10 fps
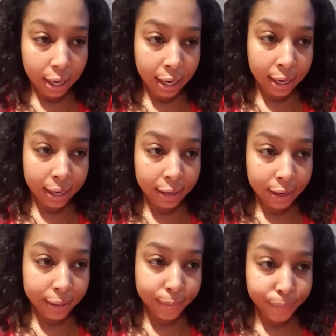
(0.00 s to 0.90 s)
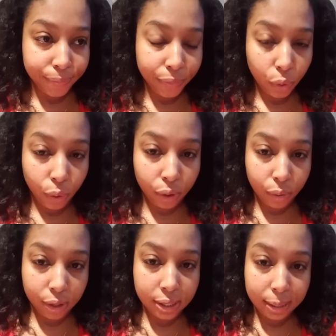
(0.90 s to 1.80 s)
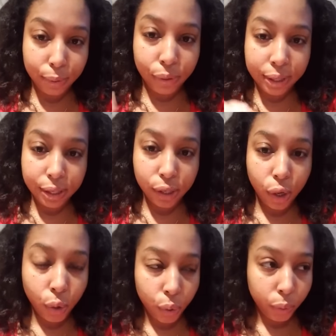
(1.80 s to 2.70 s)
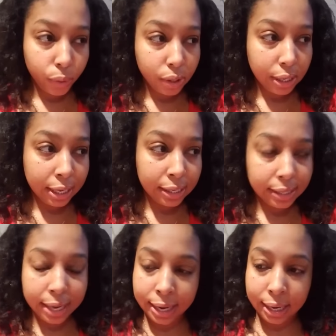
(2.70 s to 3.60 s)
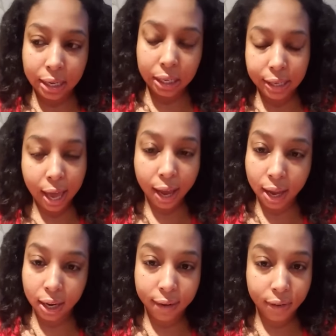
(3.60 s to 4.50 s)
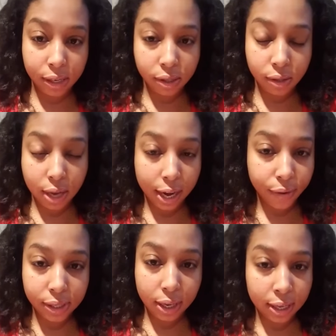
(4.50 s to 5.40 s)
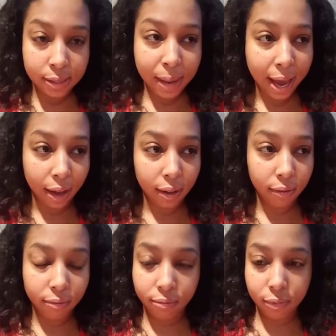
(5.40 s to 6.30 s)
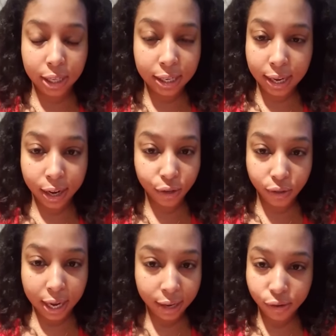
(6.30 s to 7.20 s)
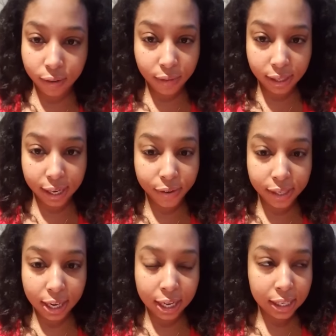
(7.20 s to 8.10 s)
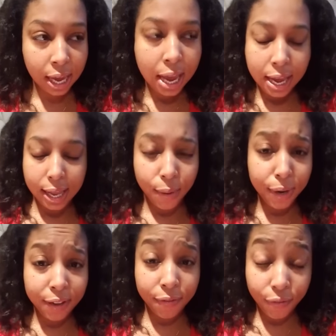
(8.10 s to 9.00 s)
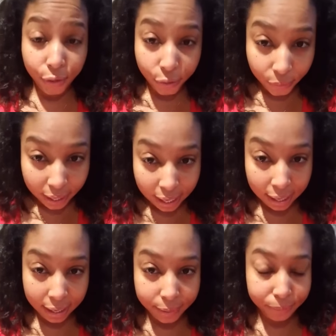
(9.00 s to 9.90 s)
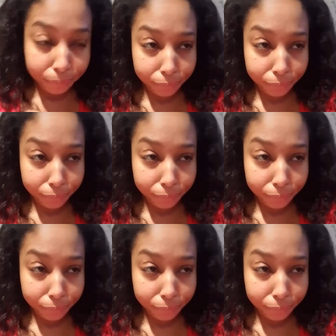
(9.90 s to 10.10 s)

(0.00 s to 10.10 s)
and um quote unquote stepped on their toes and said, Y'all gotta give these Harris kids back hands hands off these Harris kids. They were infuriated.